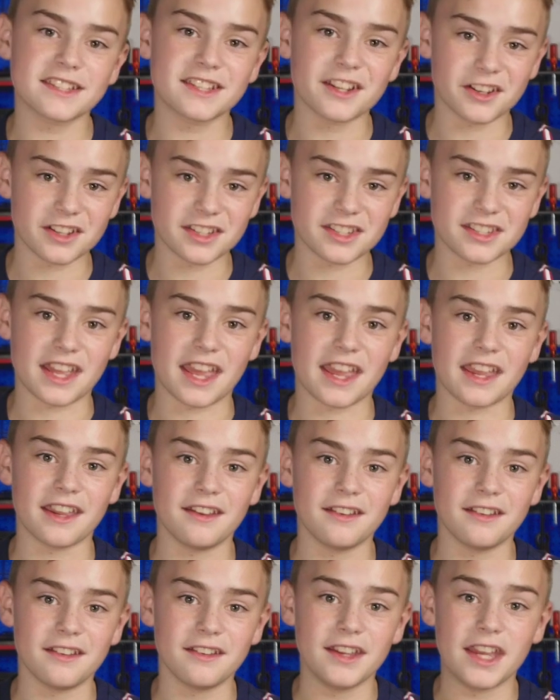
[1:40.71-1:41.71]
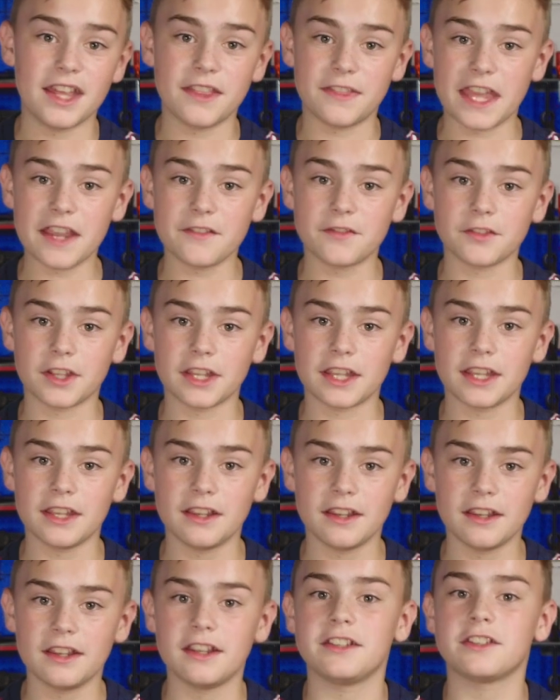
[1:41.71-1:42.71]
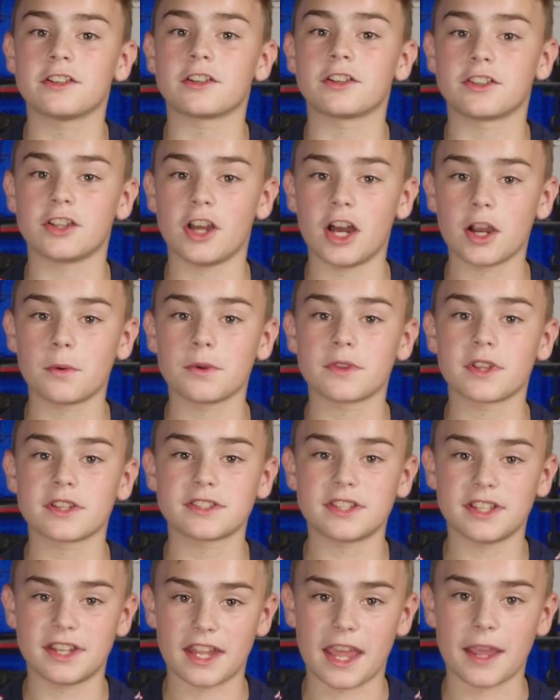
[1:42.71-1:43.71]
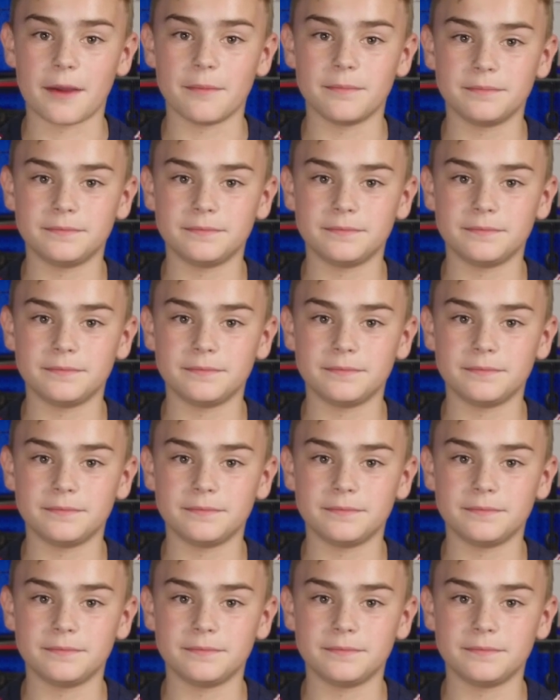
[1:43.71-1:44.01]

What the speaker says: is here to stay, and thankfully, he's here to talk with us today.